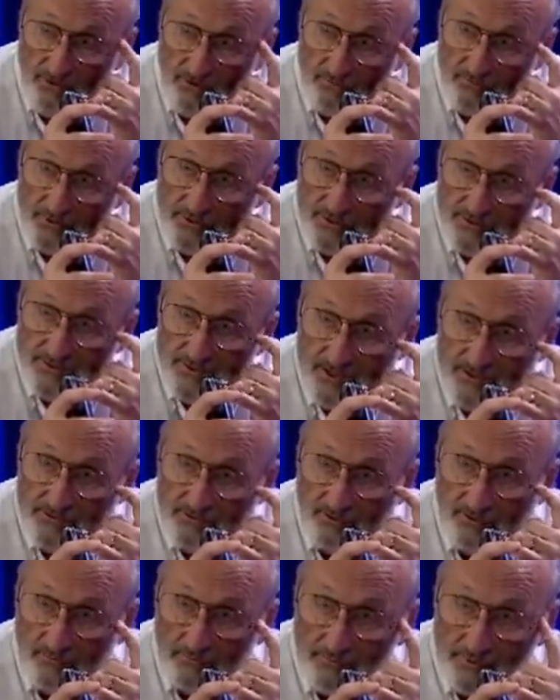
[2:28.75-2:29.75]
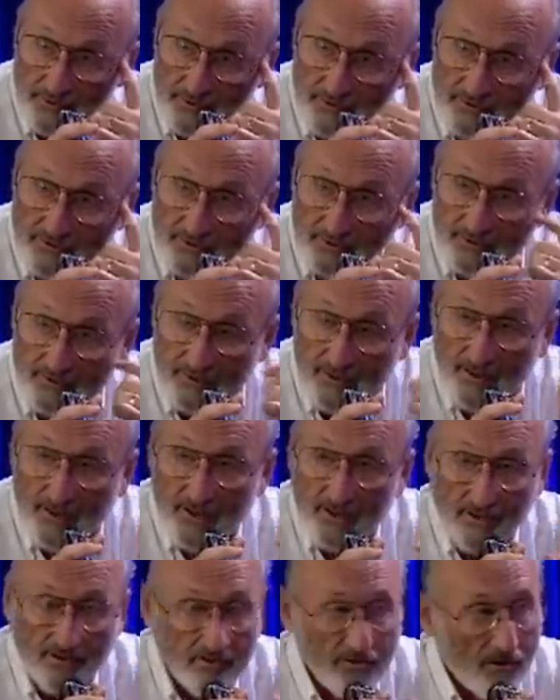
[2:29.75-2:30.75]
involvement in Central America
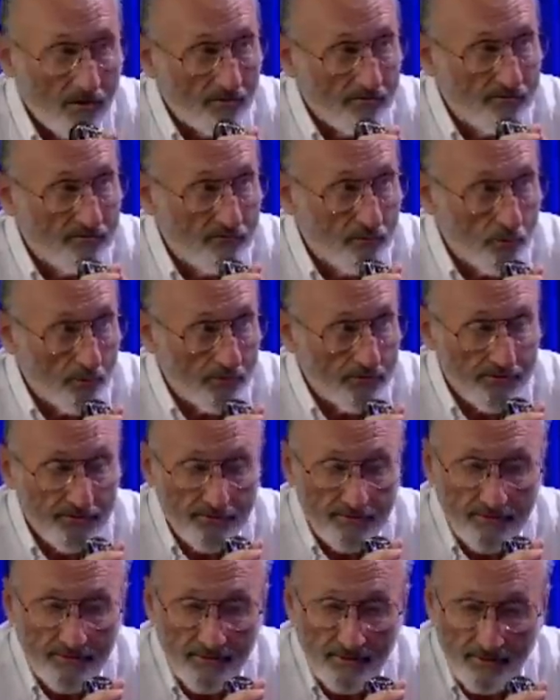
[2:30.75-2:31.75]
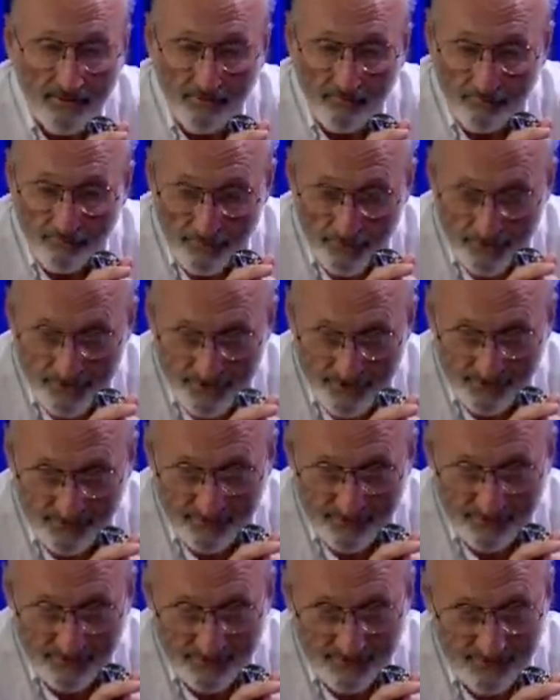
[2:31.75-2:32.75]
called forth uh,
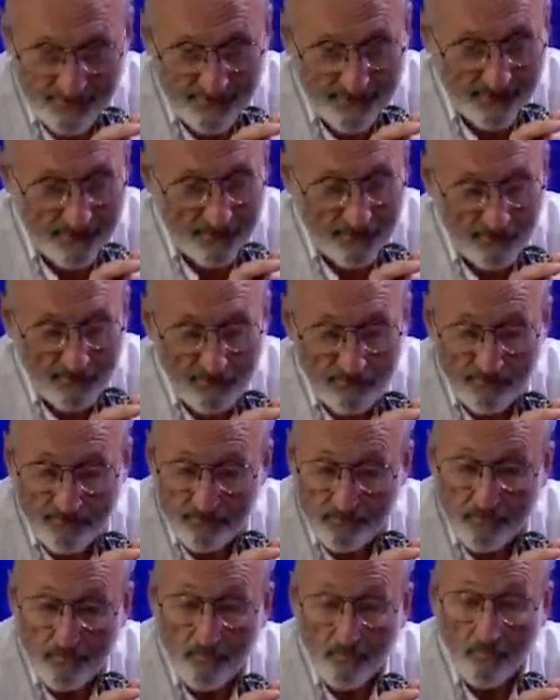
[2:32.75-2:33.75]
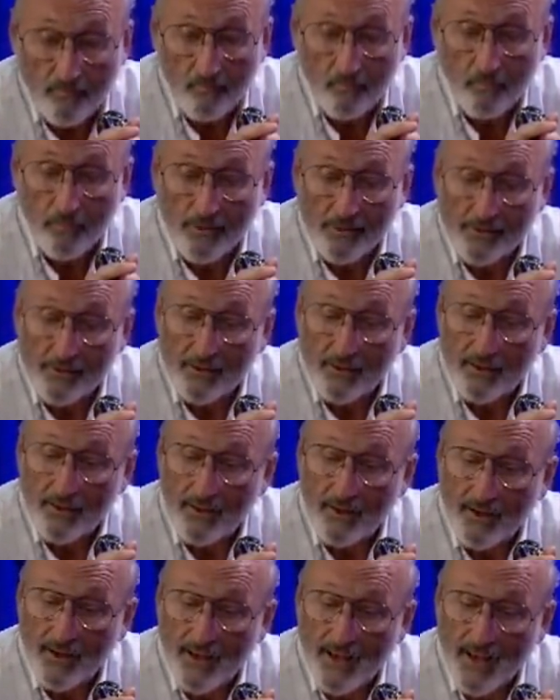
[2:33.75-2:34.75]
music. Uh, there, but
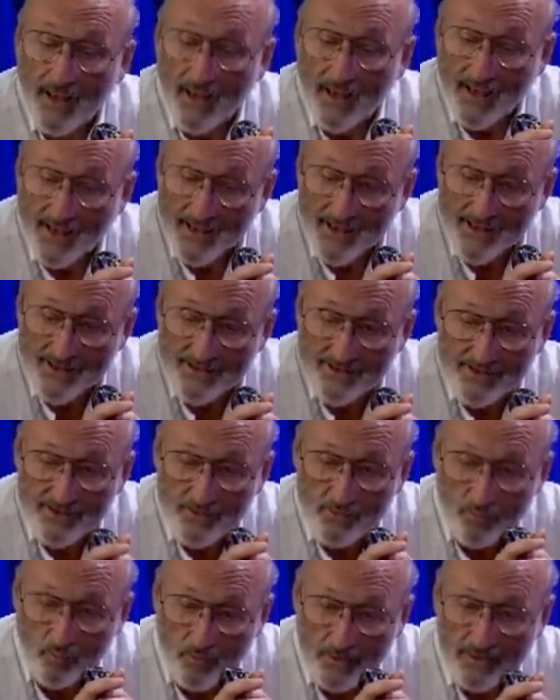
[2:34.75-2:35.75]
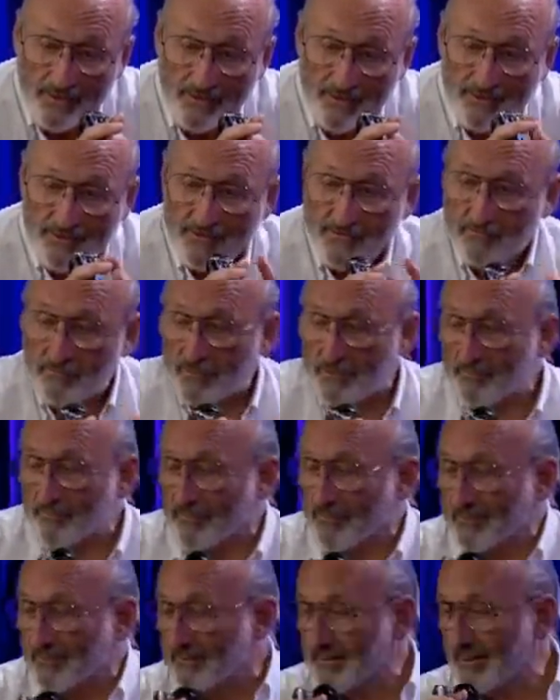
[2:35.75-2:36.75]
as we as
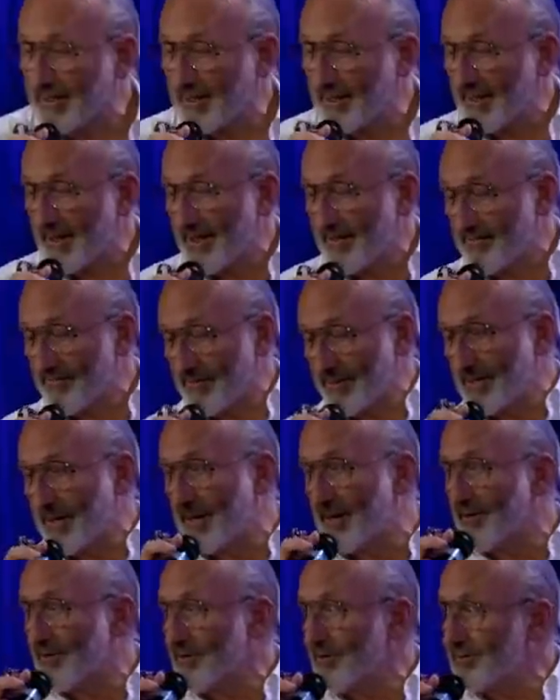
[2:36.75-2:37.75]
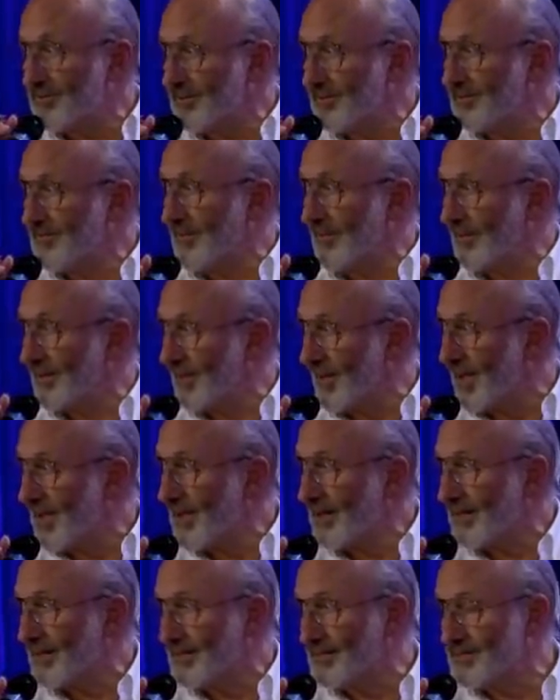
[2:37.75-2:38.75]
people have inherited the
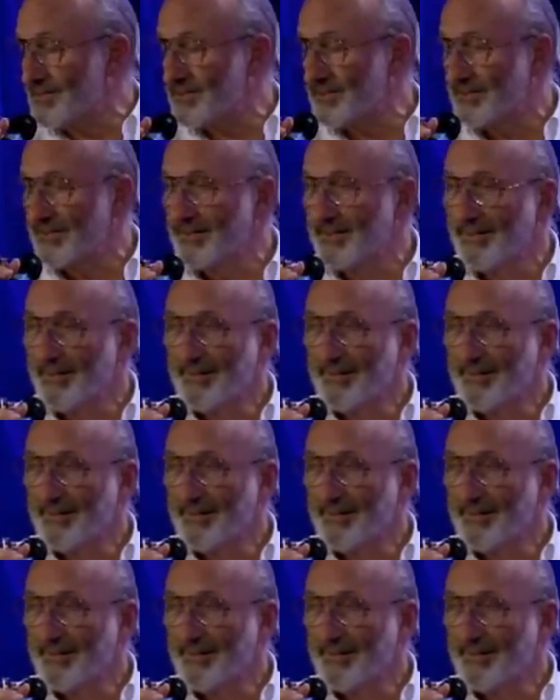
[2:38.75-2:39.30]
knowledge